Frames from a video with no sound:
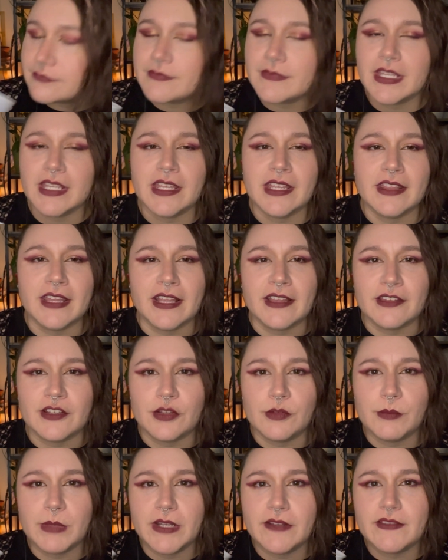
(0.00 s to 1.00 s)
And that
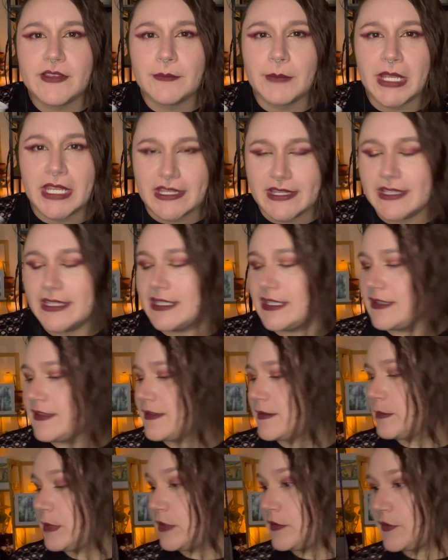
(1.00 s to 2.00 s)
little bit of spiciness
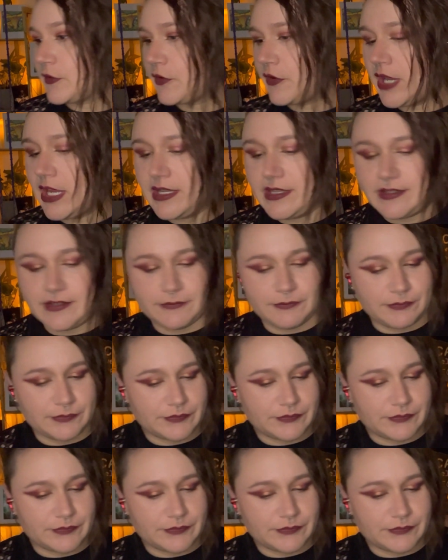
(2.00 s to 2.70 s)
smells great.